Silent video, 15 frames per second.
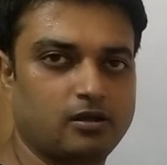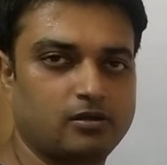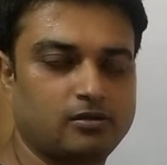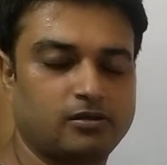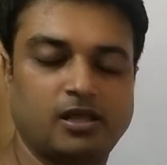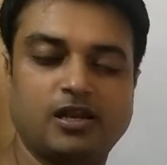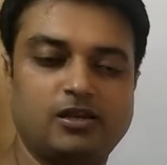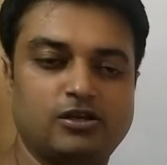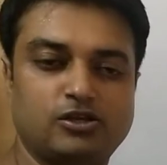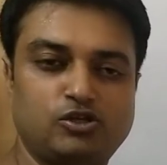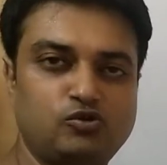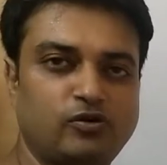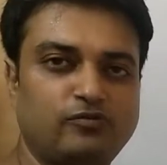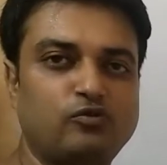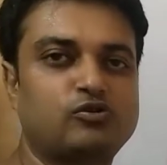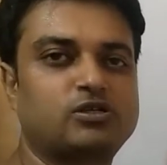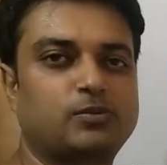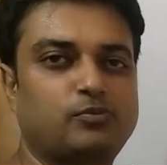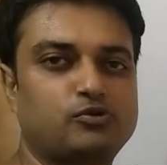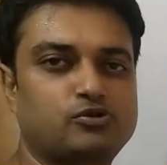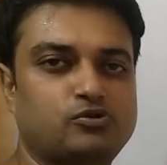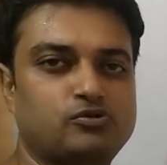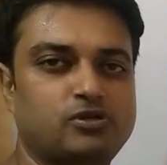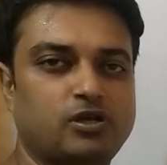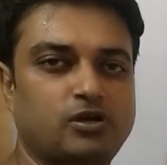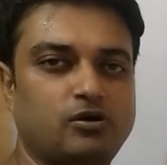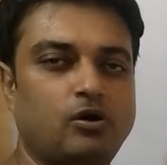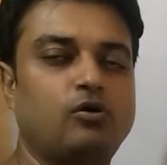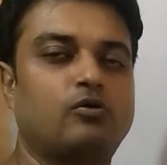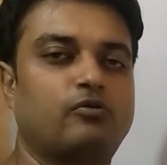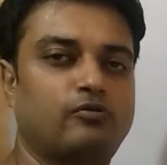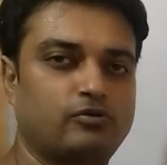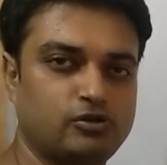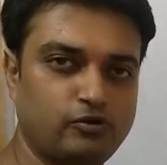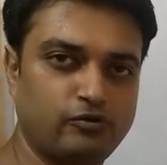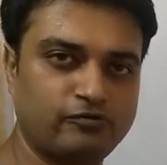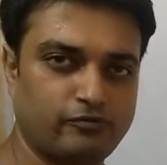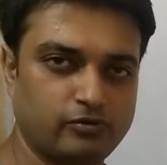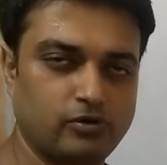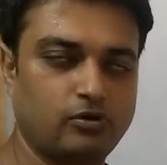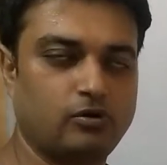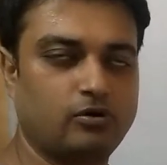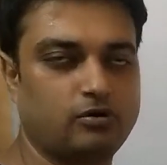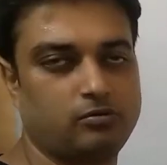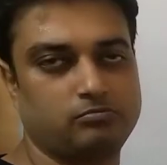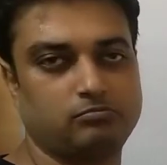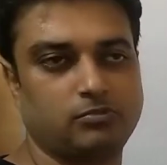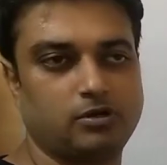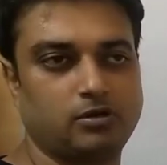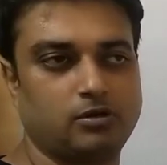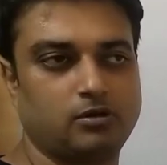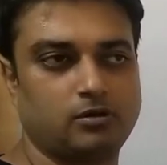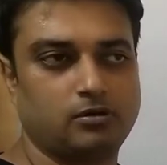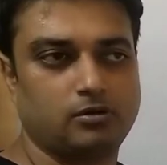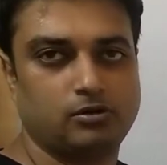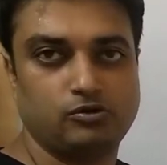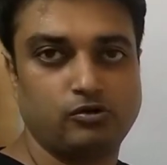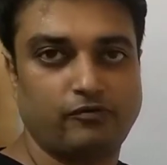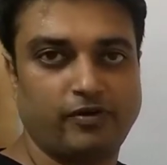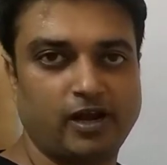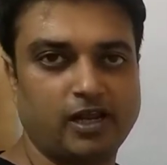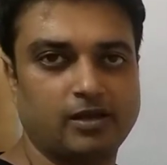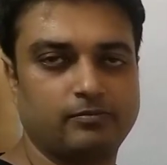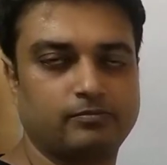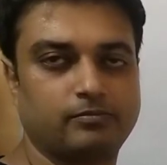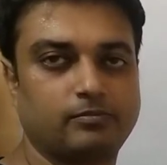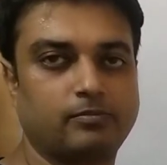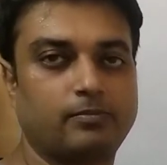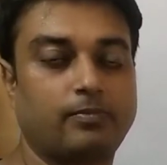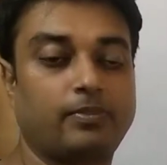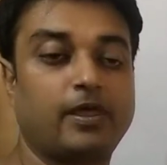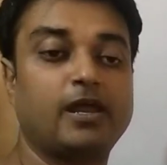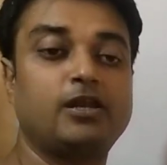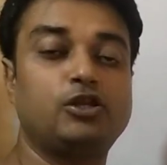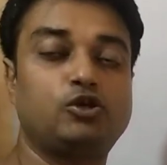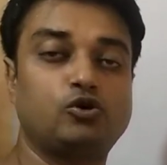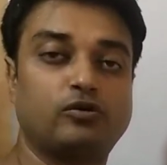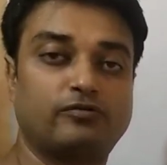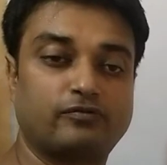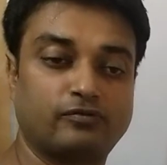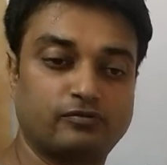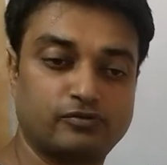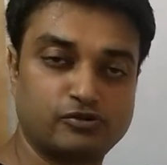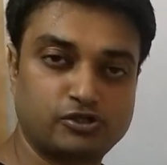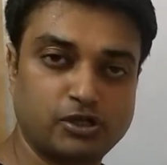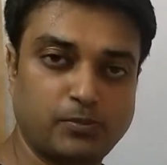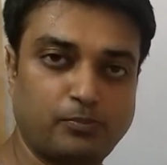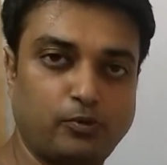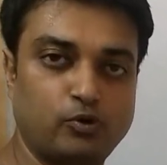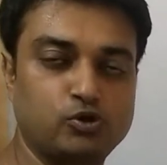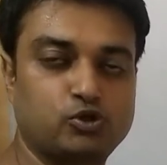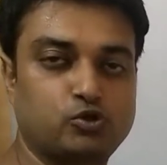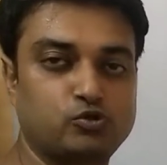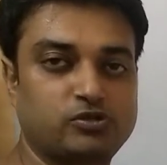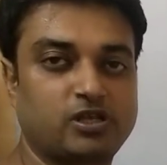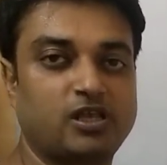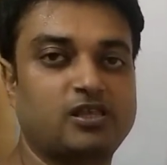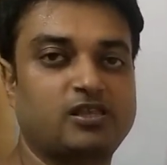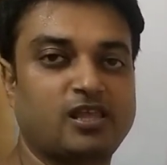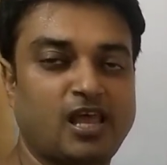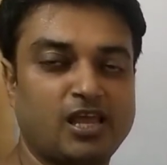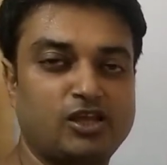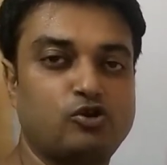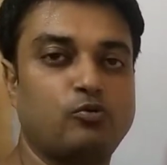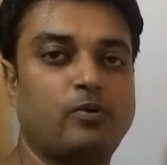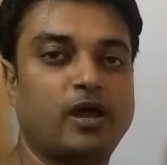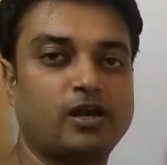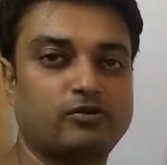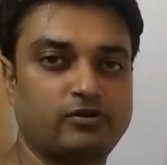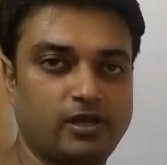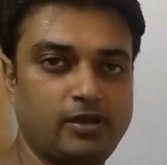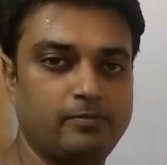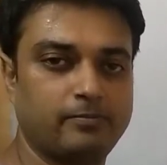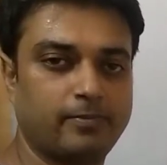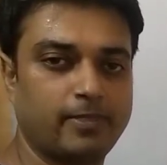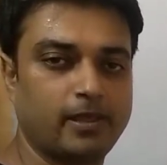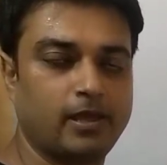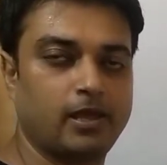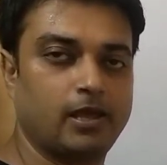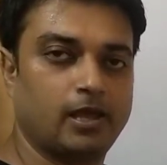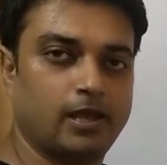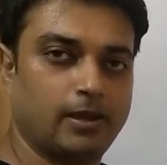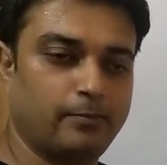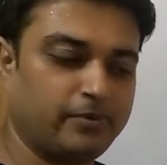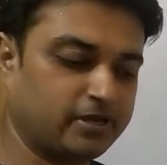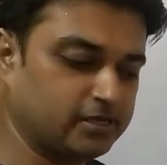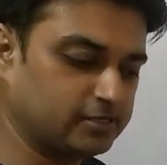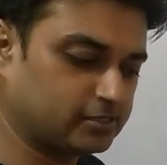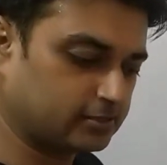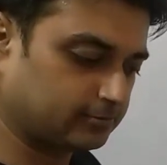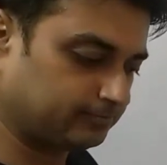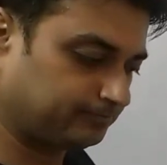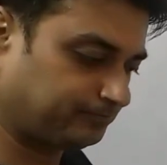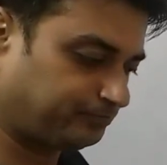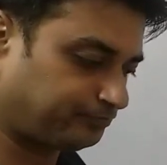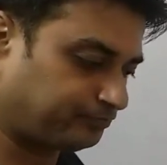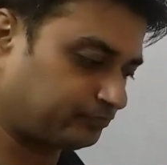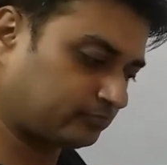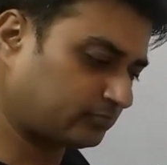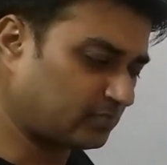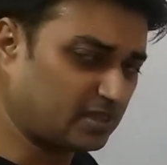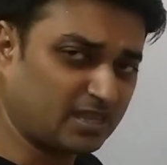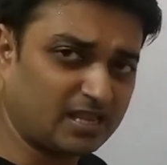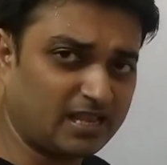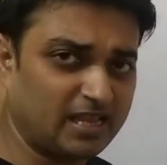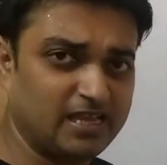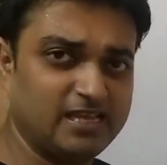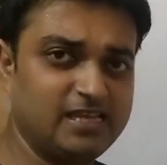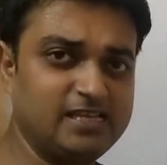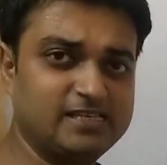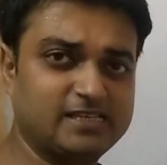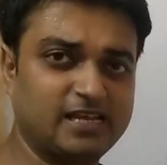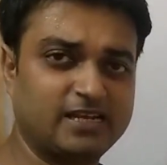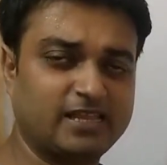Then you are not supposed to say, oh, you are welcome. Then you are supposed to say thank you back to him, because he said